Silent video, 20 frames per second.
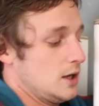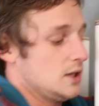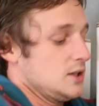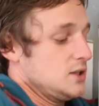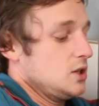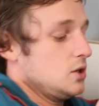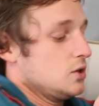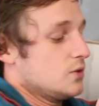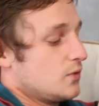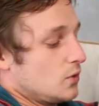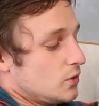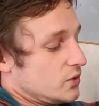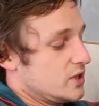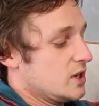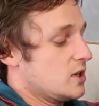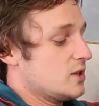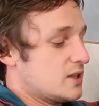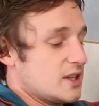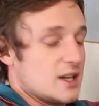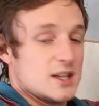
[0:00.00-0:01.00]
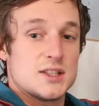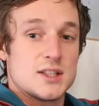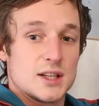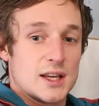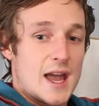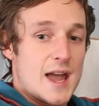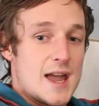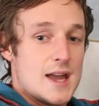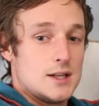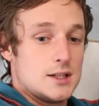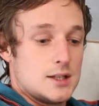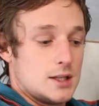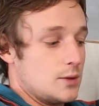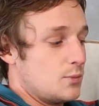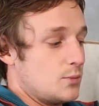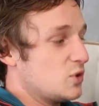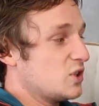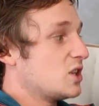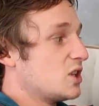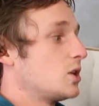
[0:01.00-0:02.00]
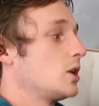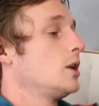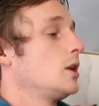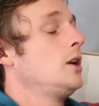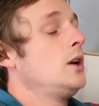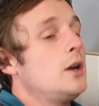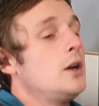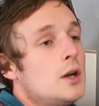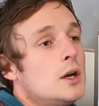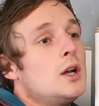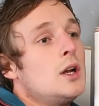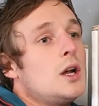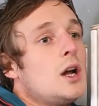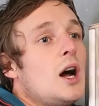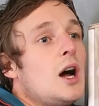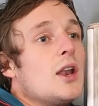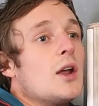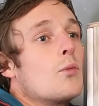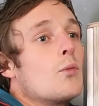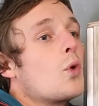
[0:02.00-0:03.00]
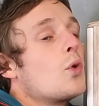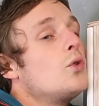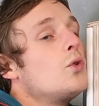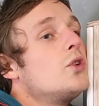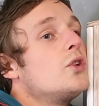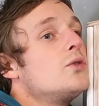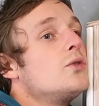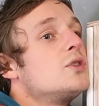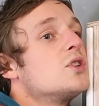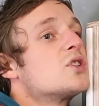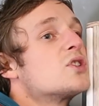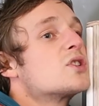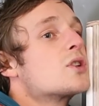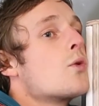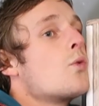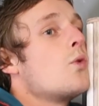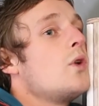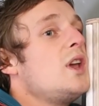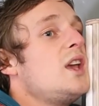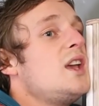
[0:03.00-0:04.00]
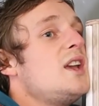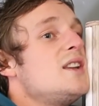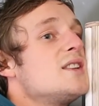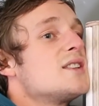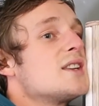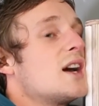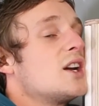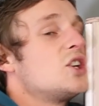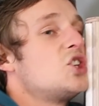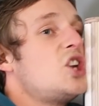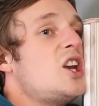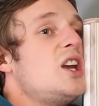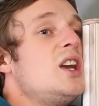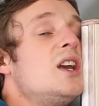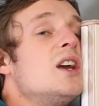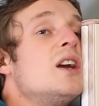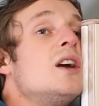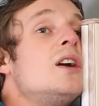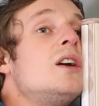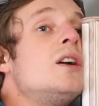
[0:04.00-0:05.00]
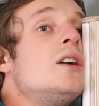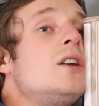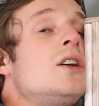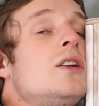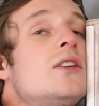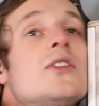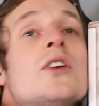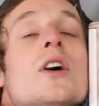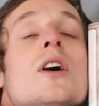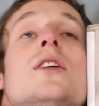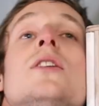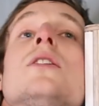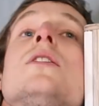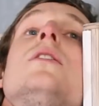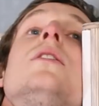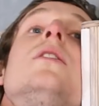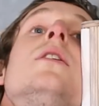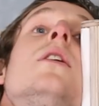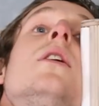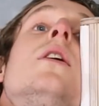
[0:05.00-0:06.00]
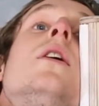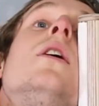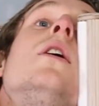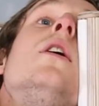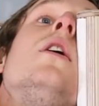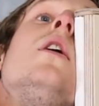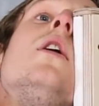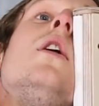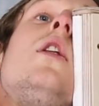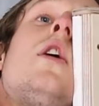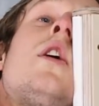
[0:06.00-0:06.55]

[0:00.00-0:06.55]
It's useful to use this to get into the position. And then what we'll do, we just squeeze our cheek inside, like